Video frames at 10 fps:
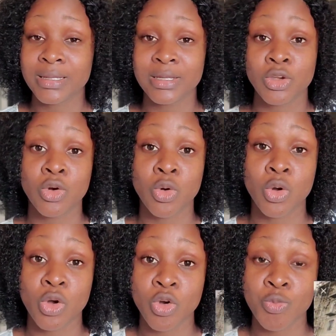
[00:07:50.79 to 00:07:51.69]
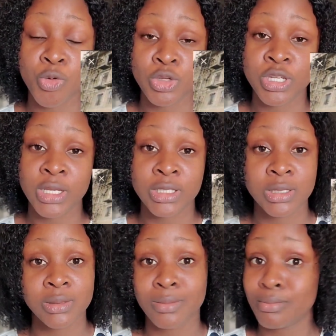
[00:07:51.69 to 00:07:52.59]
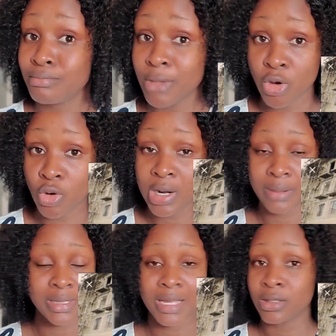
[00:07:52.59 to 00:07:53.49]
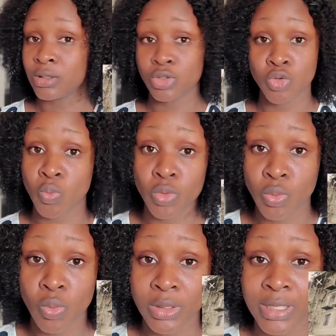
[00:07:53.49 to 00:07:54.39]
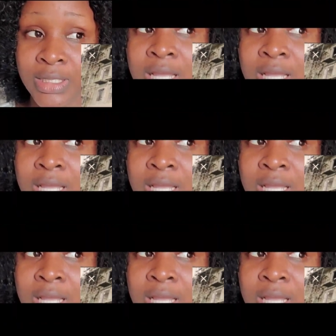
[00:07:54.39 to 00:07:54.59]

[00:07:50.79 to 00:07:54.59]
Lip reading: your projects may collapse, and you wouldn't want that.